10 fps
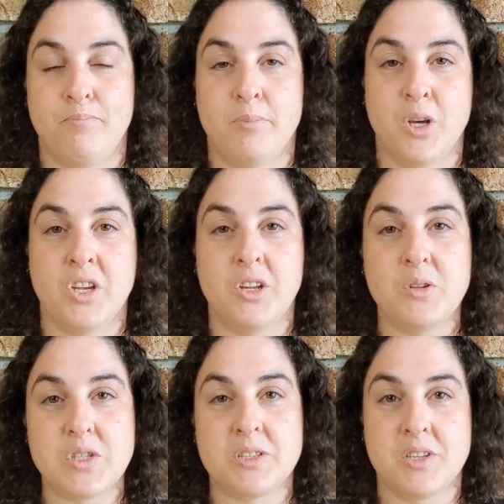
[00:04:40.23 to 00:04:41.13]
we can
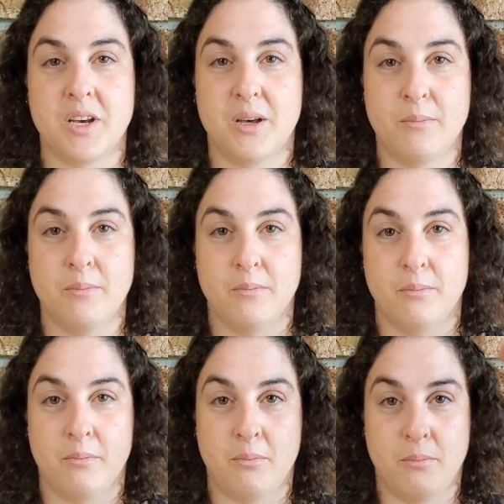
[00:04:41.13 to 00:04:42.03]
use the term
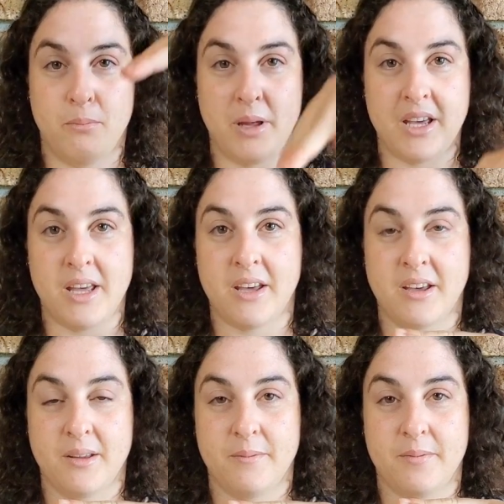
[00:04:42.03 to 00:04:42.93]
big
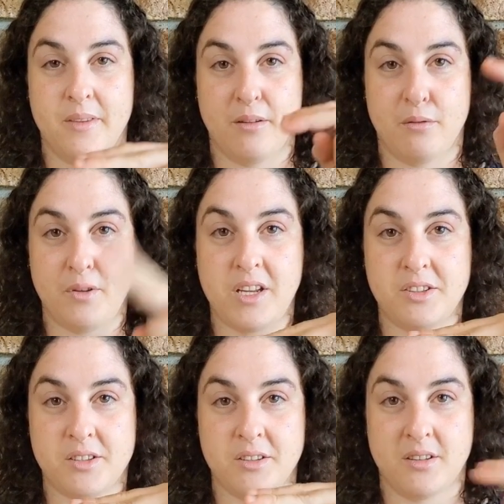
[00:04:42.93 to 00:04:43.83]
kick,
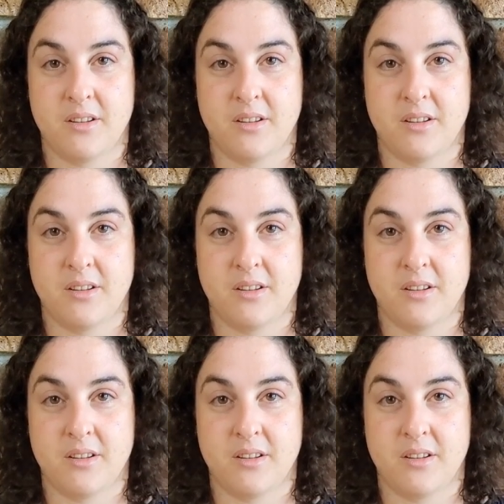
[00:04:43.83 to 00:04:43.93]
feet,